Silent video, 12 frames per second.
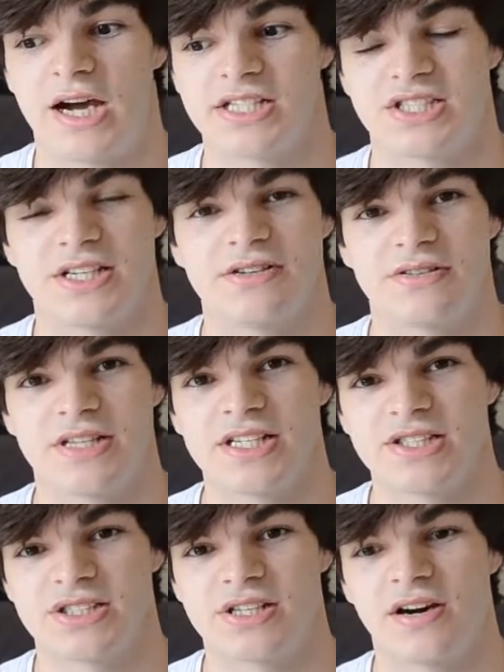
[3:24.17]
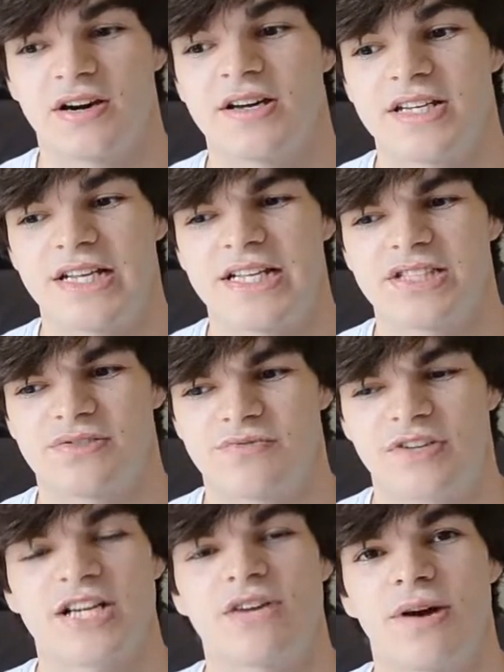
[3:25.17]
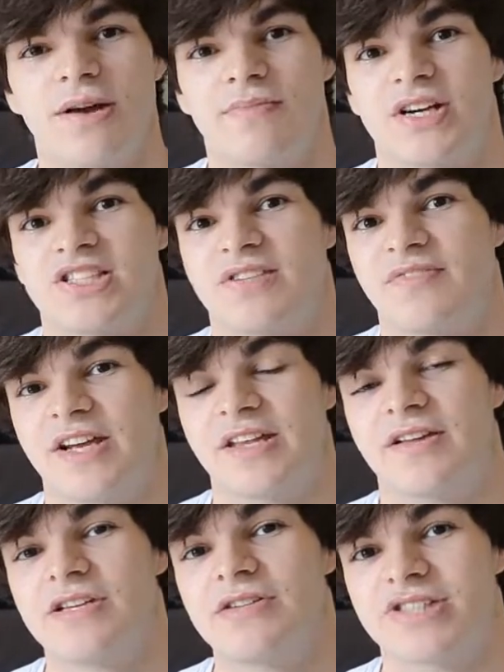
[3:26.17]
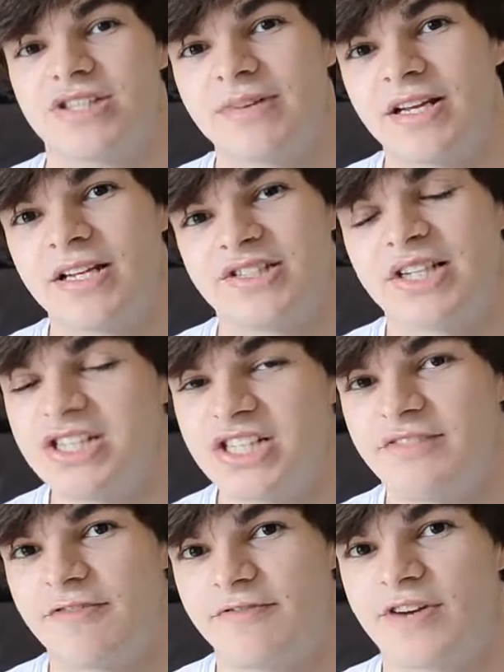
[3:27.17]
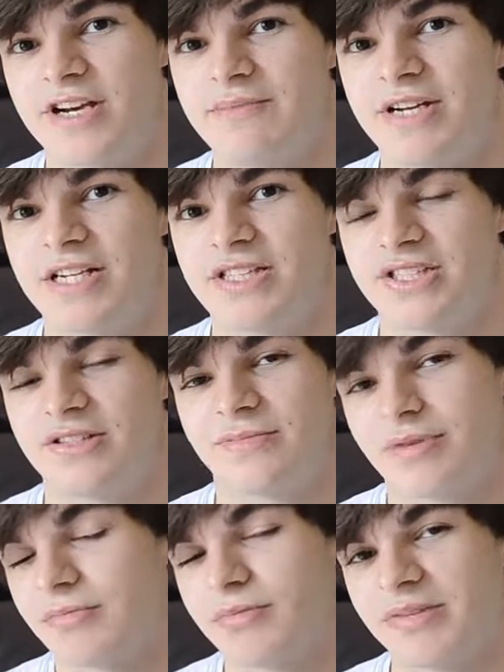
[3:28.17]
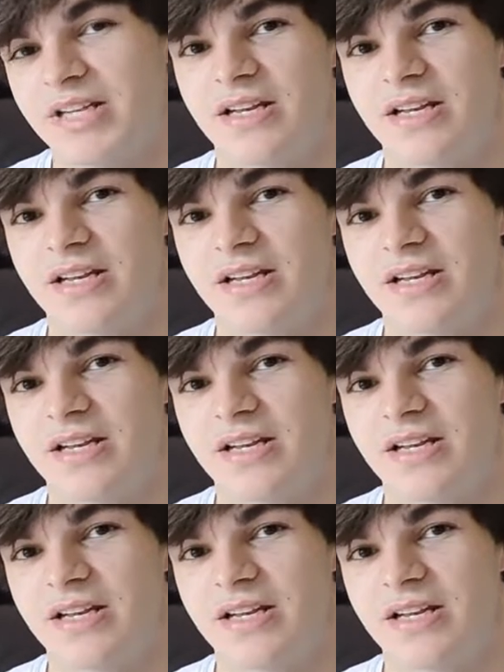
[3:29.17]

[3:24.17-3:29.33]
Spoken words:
So this card is really quite impressive in that you summon it essentially for free because you're probably